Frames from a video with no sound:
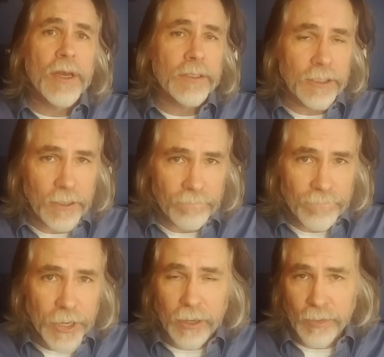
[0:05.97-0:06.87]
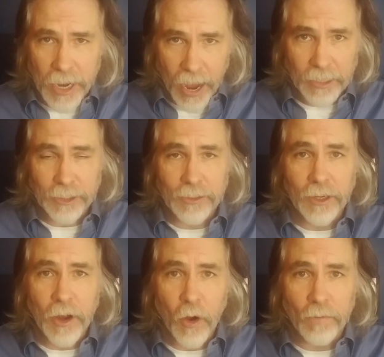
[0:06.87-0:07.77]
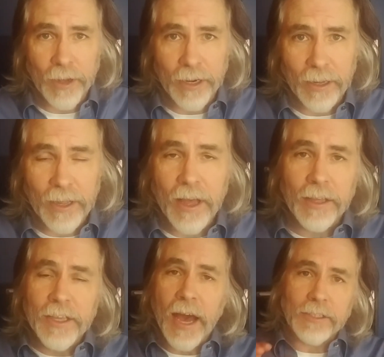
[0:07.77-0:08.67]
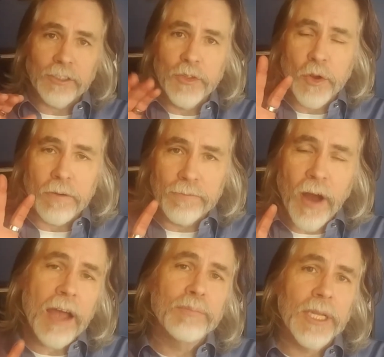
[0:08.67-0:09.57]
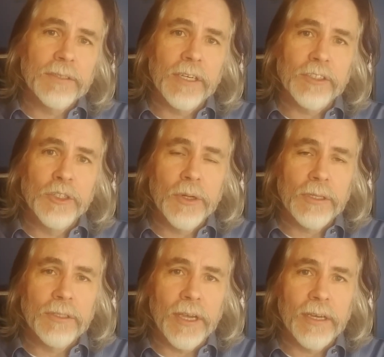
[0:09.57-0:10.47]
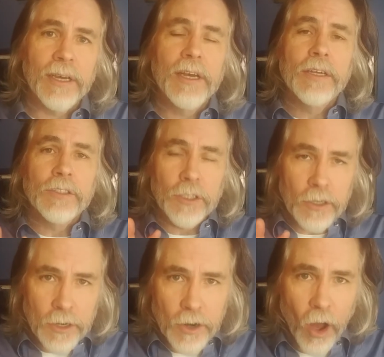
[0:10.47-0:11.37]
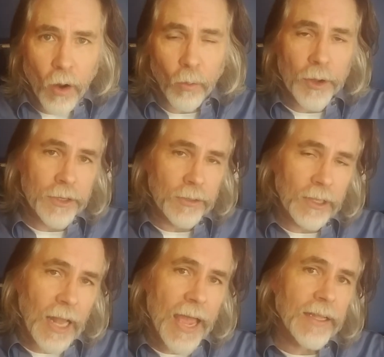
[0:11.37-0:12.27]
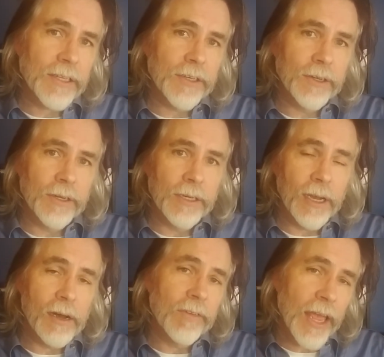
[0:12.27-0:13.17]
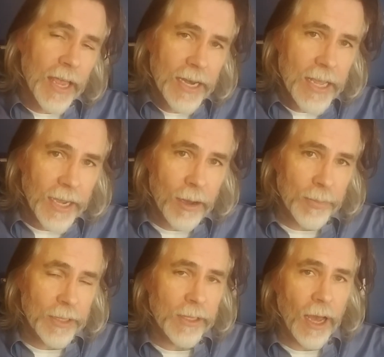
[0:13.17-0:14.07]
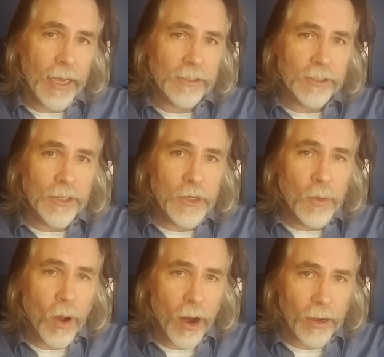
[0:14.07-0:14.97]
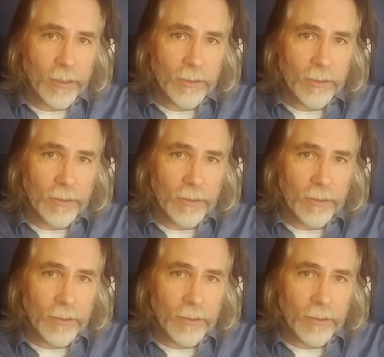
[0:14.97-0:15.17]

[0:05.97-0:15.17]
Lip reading: severe reaction to COVID? Yes, there are 5 blood tests you can take to know what your likelihood of ending up in the ICU are.